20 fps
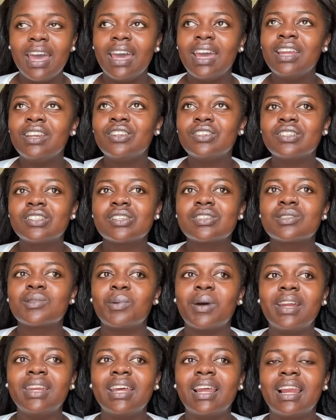And you just
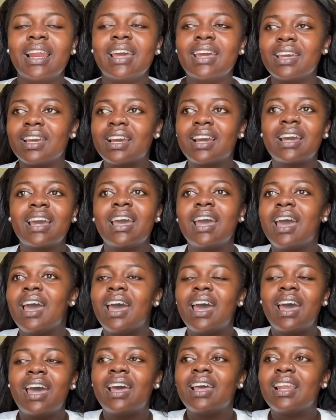wonder,
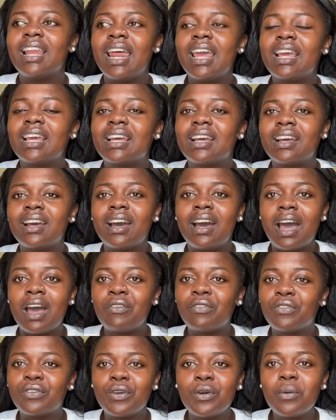like a
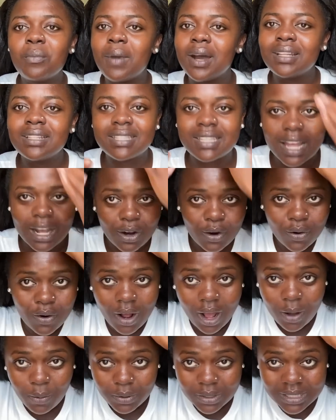few months ago
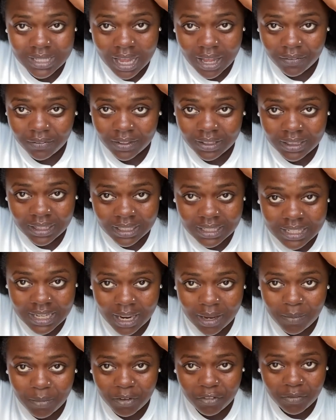I was having the
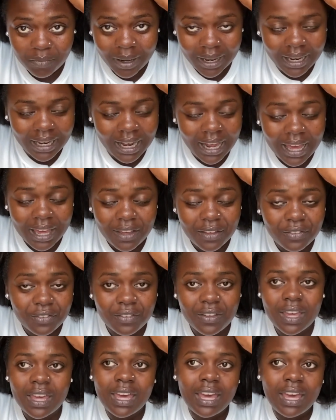time of my life,